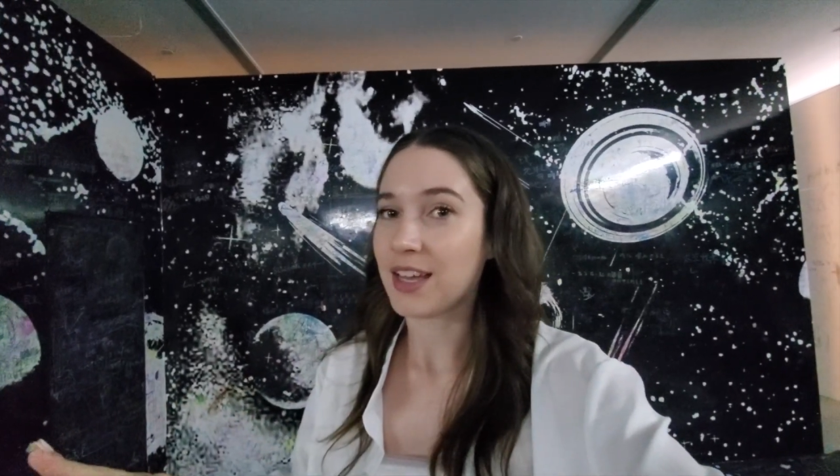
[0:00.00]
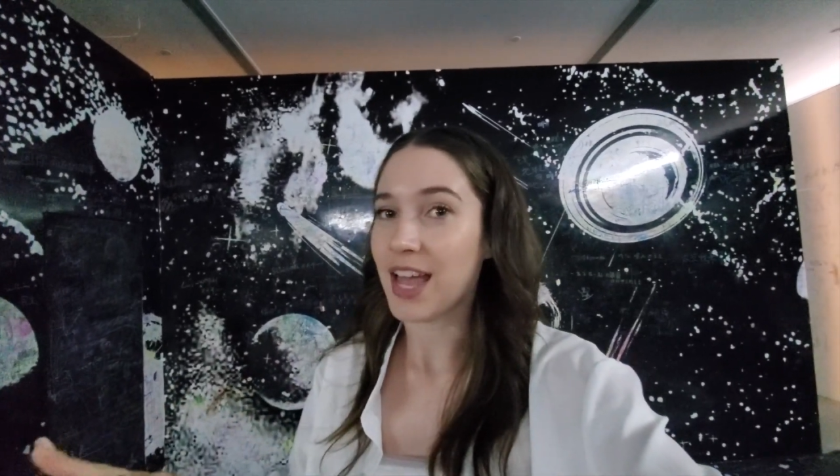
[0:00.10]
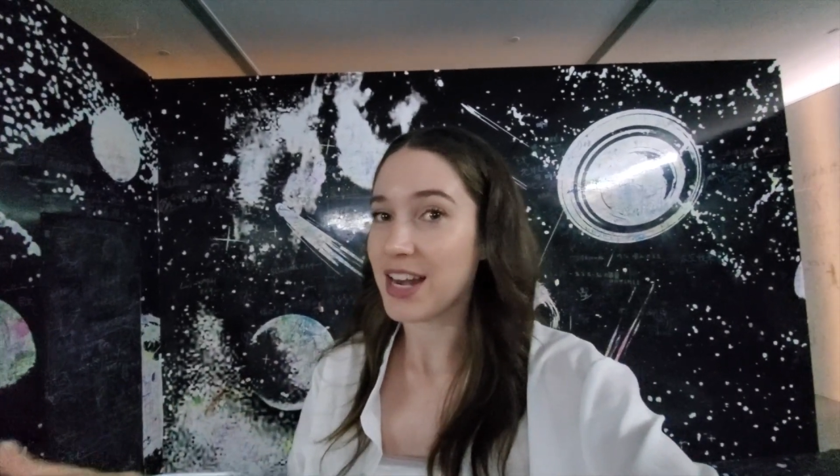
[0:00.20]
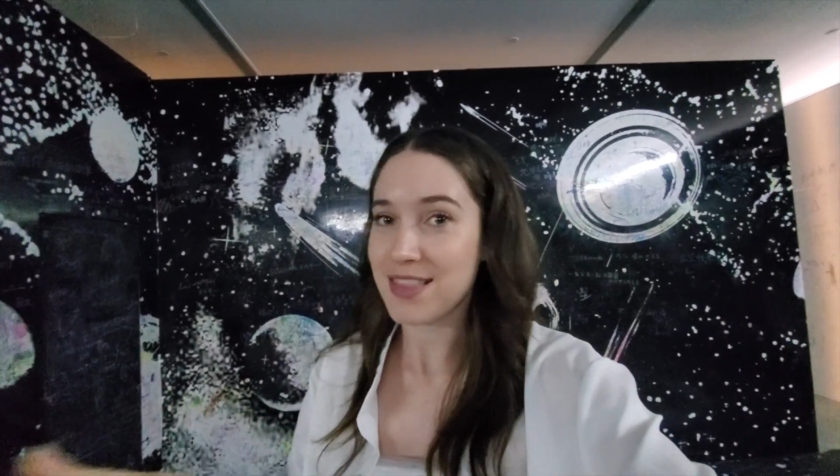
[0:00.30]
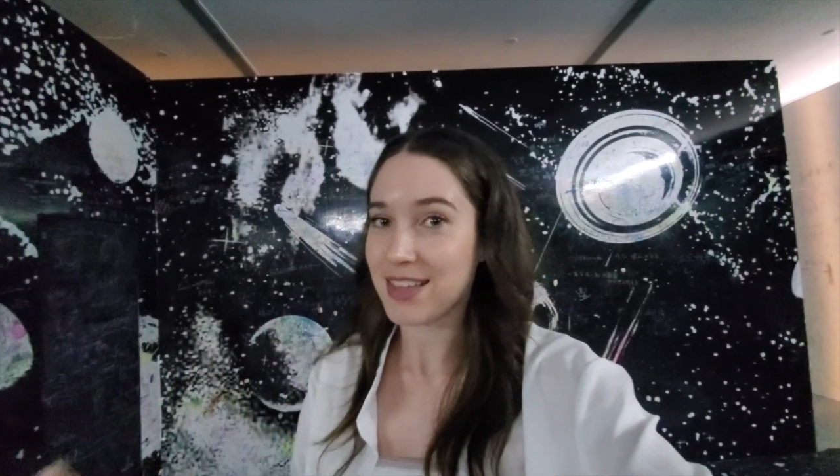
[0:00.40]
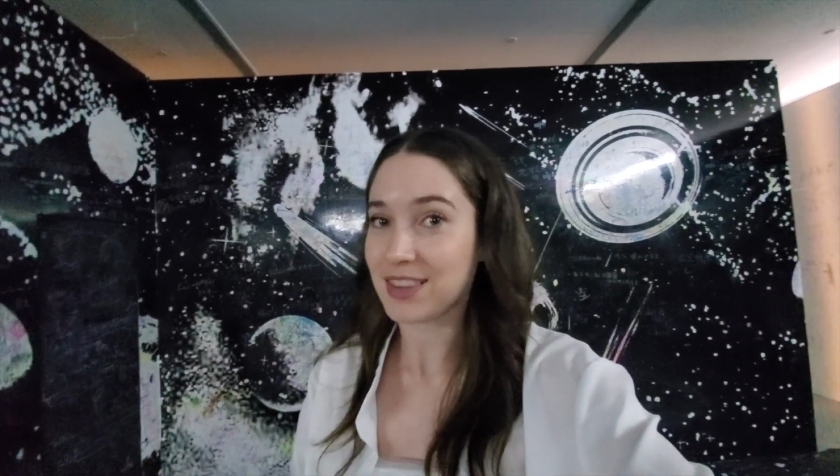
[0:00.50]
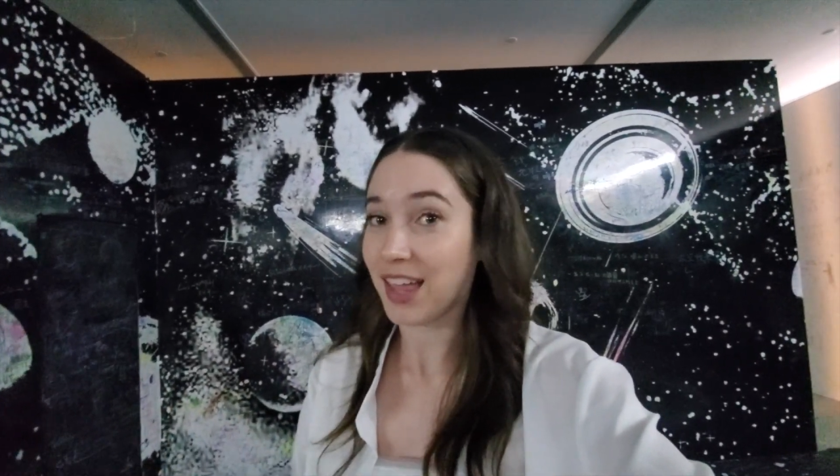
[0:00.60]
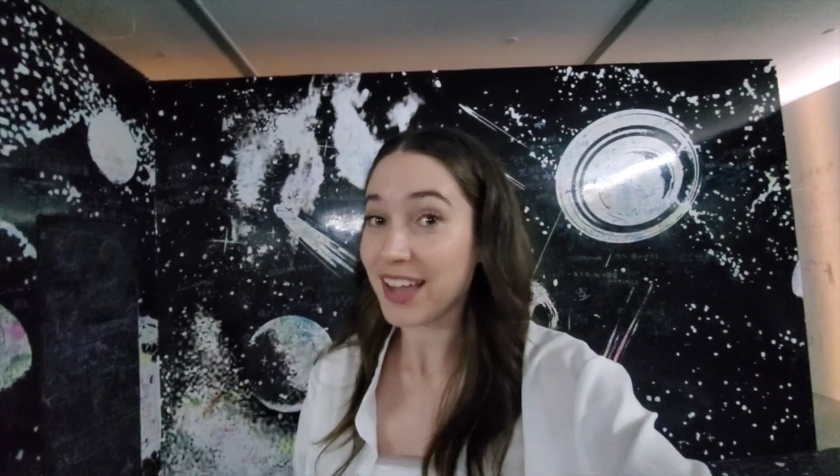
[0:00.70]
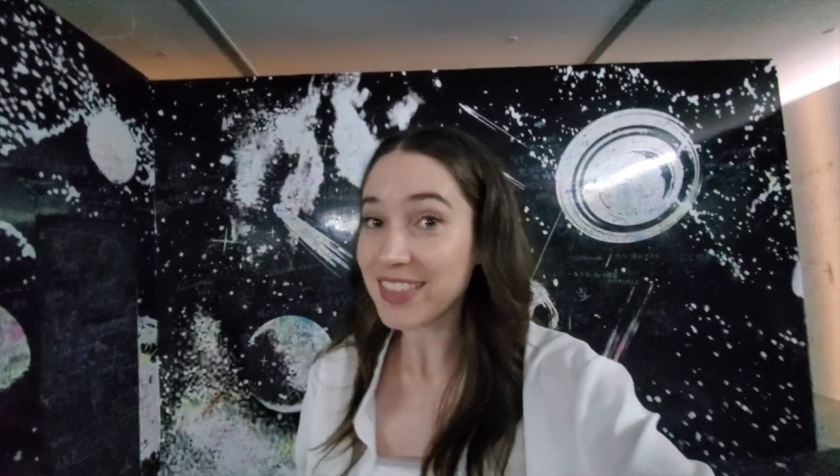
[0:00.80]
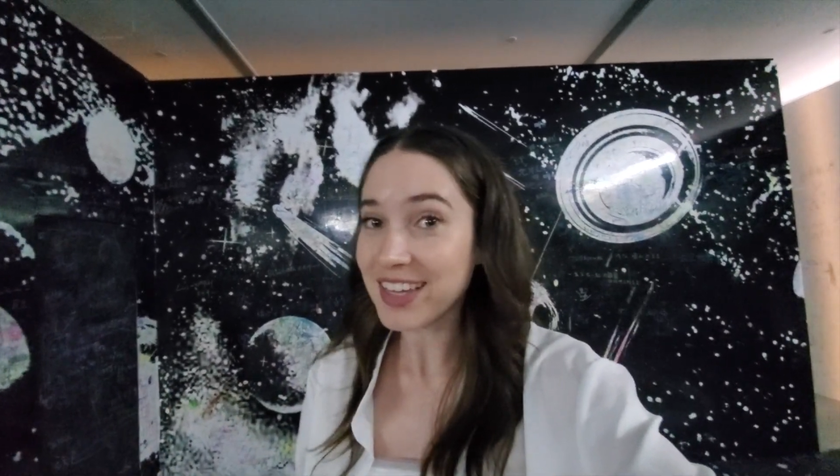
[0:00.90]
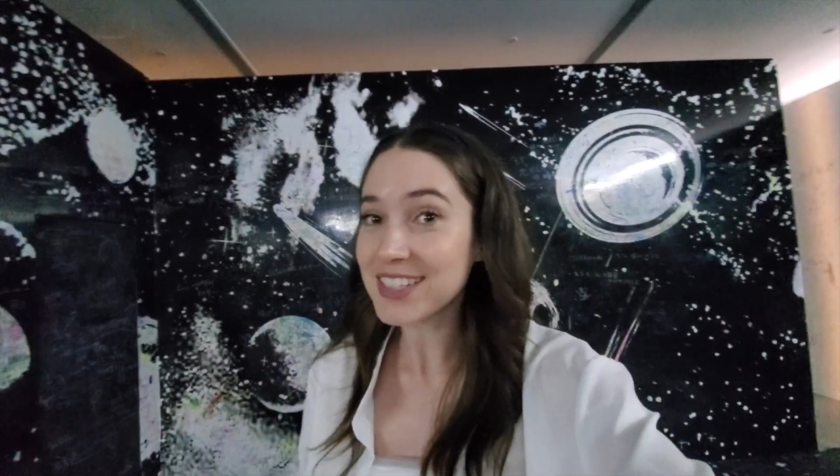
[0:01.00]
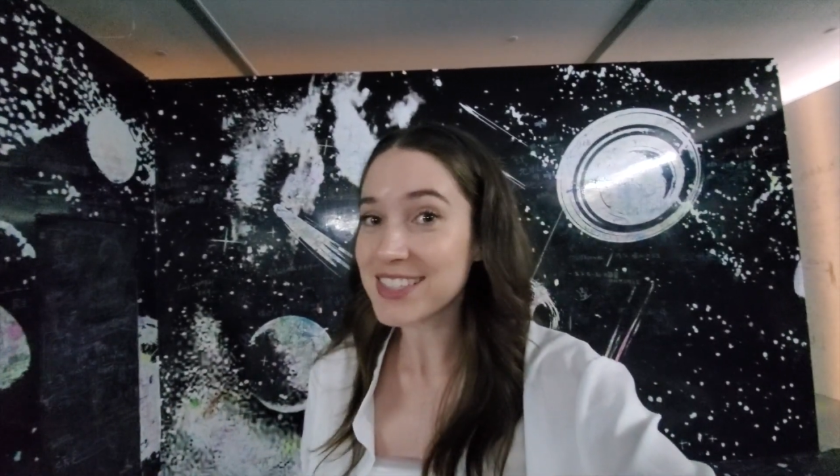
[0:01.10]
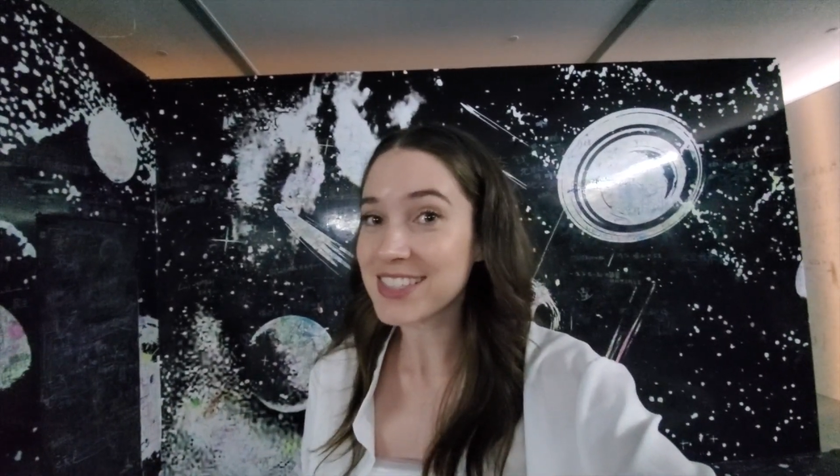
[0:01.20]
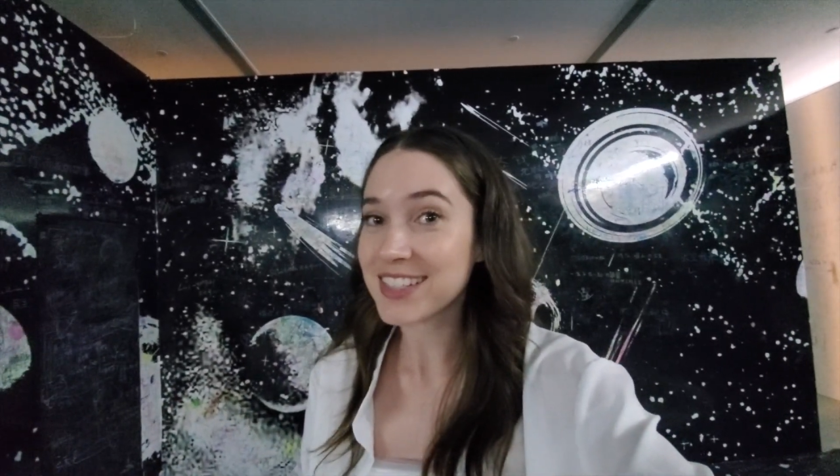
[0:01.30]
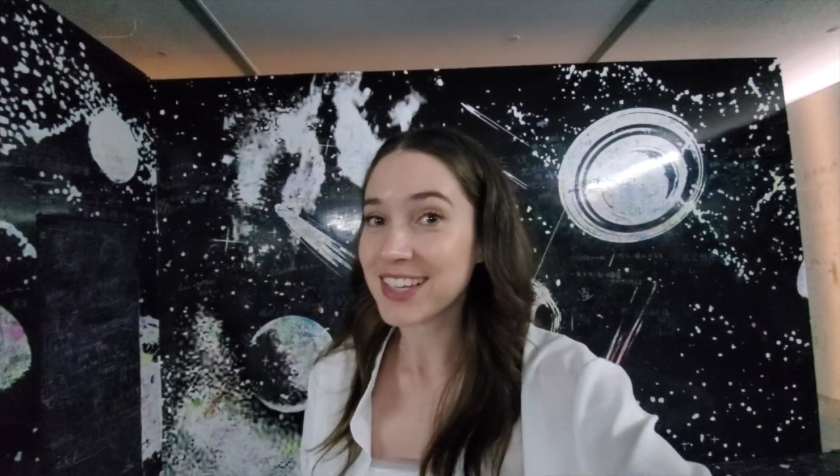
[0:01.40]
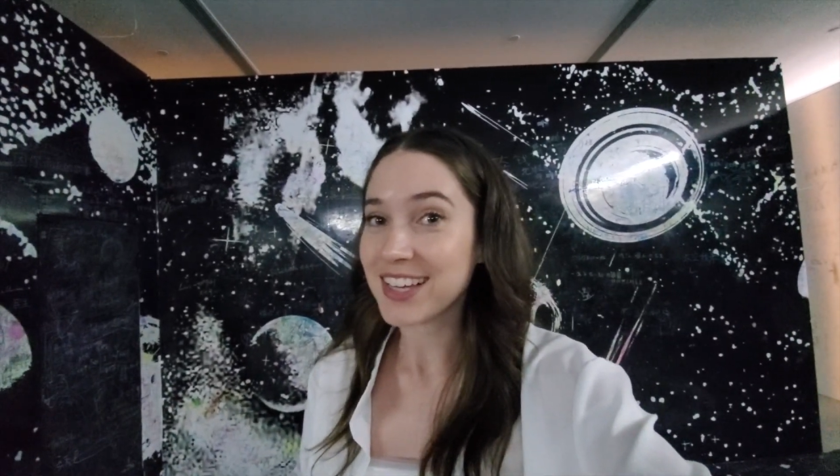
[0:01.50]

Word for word: anything like this.